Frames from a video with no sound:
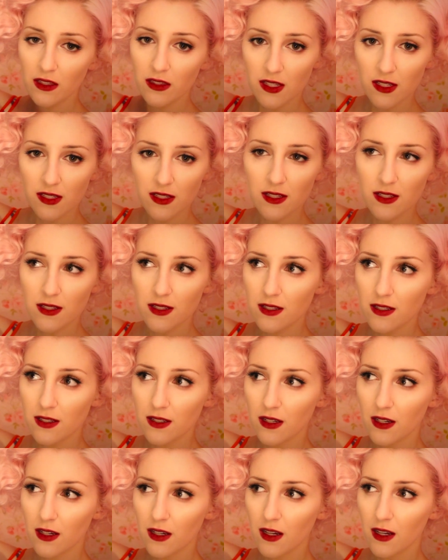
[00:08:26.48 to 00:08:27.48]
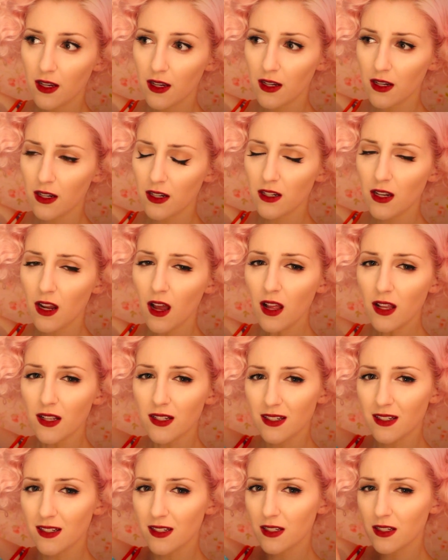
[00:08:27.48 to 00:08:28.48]
This is not
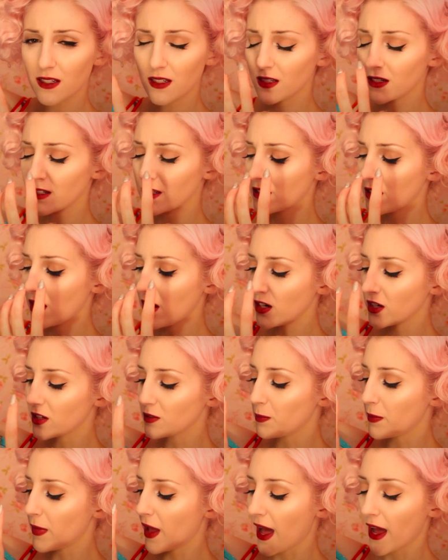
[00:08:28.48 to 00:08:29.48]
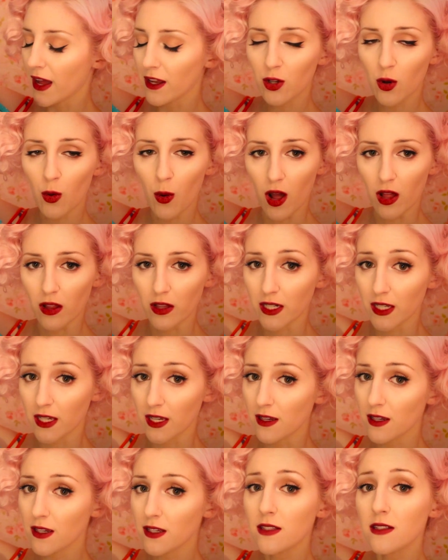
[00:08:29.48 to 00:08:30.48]
a bad
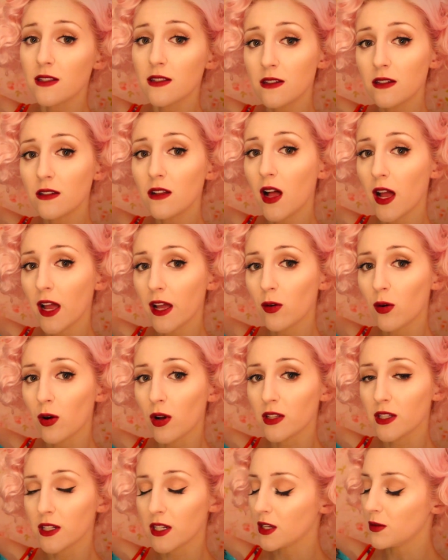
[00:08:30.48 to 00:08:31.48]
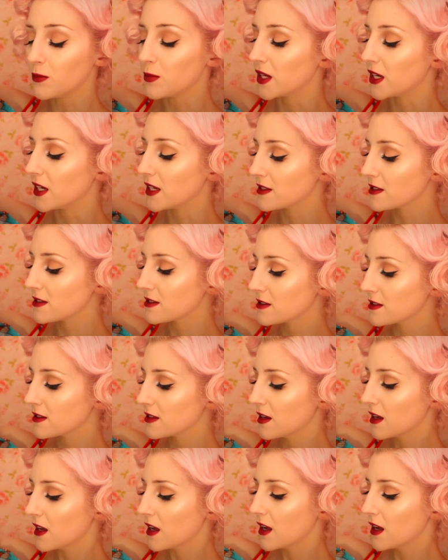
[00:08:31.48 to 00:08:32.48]
quality. It's still high quality, but it's
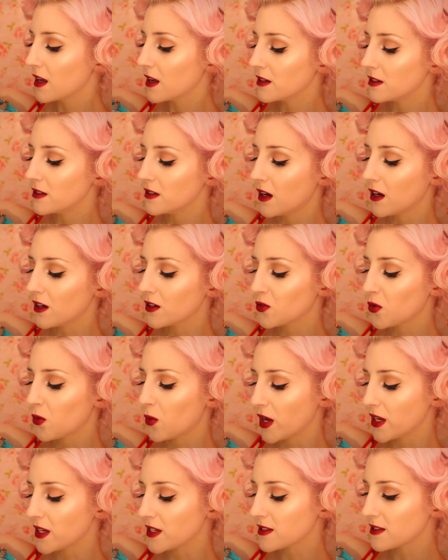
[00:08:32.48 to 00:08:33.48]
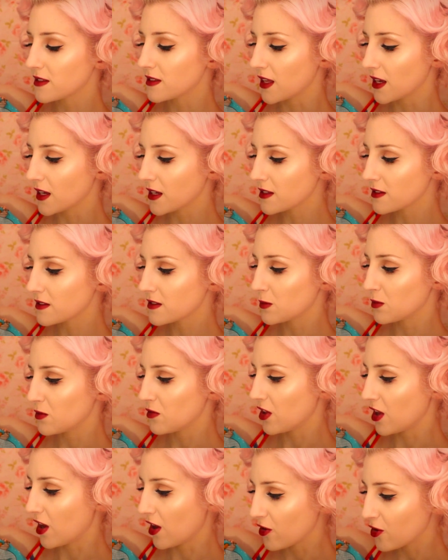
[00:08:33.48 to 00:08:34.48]
not quite as thick as some
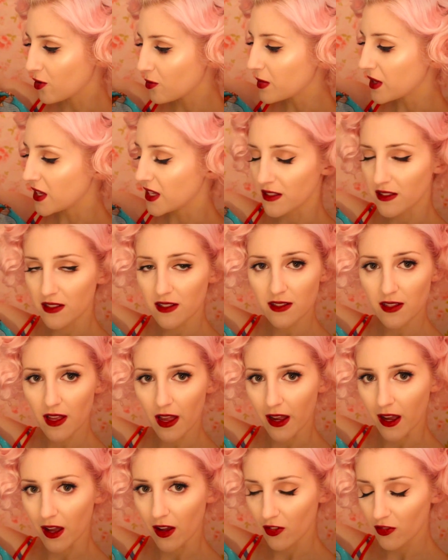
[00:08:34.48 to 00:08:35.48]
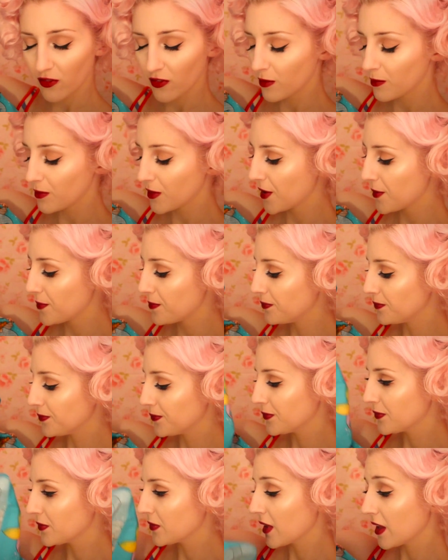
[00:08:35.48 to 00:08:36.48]
of the other pieces I have from them,
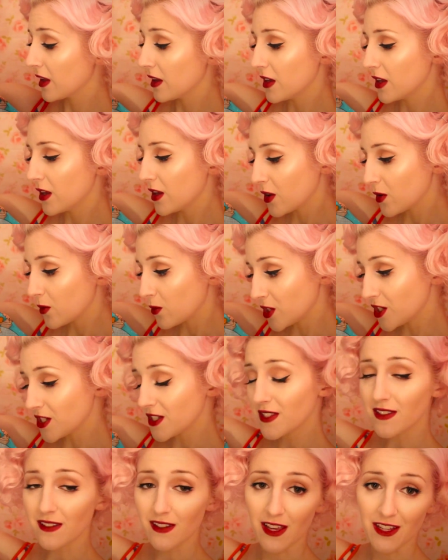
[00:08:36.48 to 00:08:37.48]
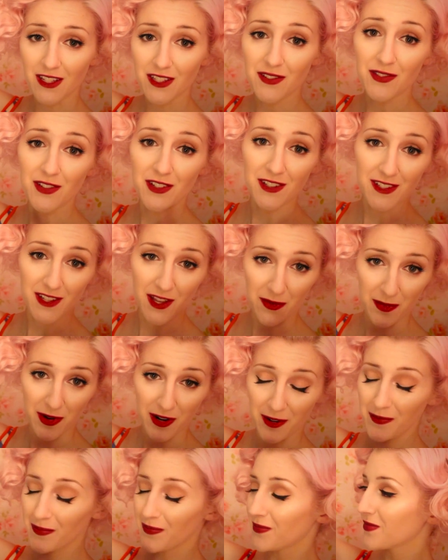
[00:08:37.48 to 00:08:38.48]
which is nice for
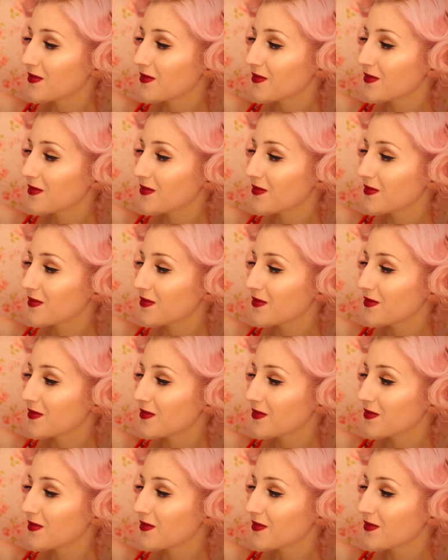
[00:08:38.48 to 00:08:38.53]
summer.